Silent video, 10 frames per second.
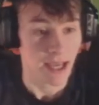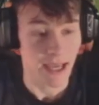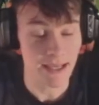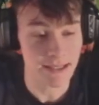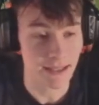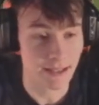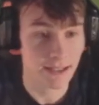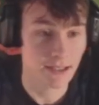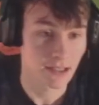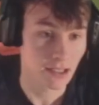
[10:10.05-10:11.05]
He's
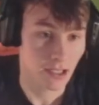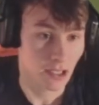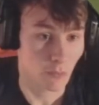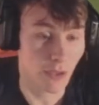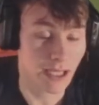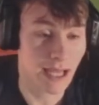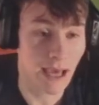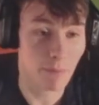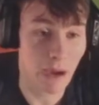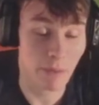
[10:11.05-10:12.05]
thinking, we can
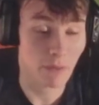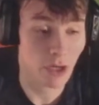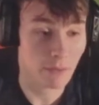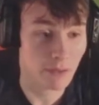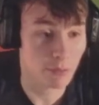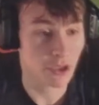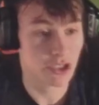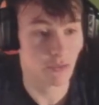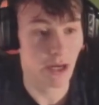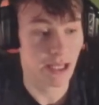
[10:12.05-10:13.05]
let Mbappe run at me
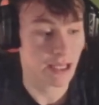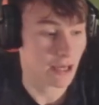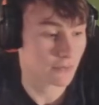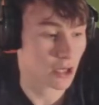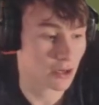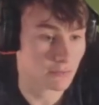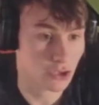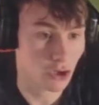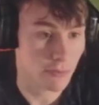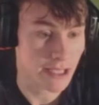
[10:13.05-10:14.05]
because already I've got
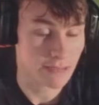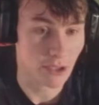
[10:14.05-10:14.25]
Gomez as